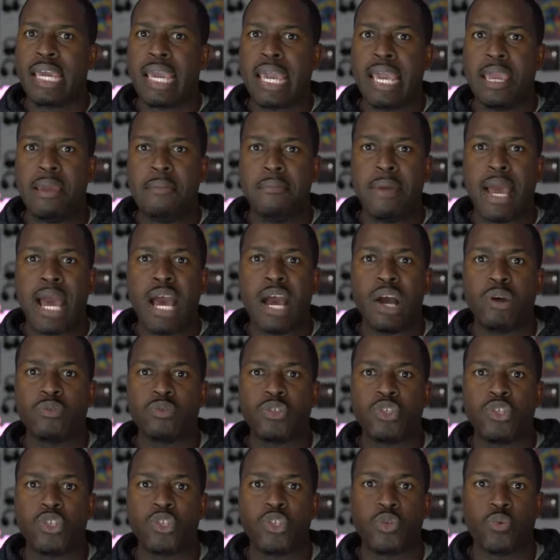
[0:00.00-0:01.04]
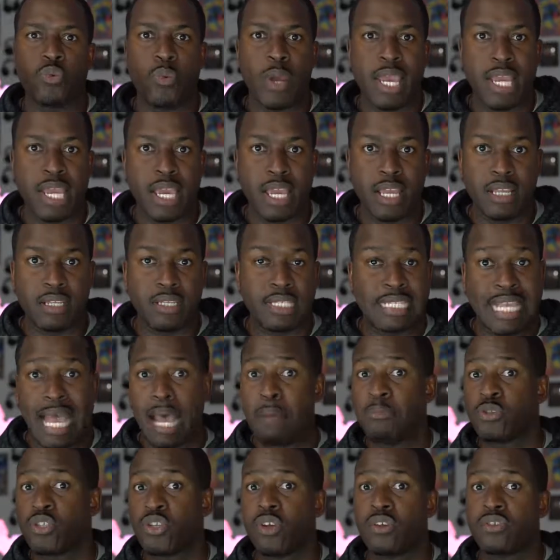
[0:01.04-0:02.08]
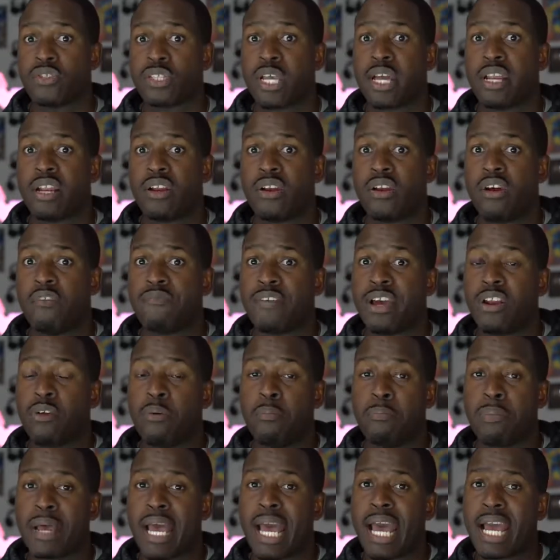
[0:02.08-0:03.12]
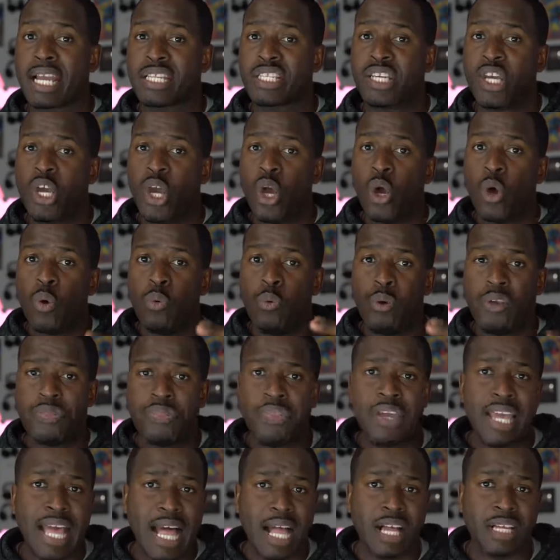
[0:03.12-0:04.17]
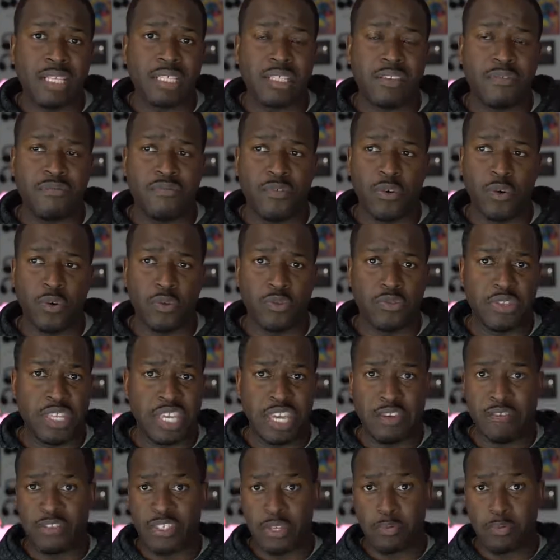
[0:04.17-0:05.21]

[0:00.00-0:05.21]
came out swinging. Samsung started off at Unpacked with the Galaxy Fold. They gave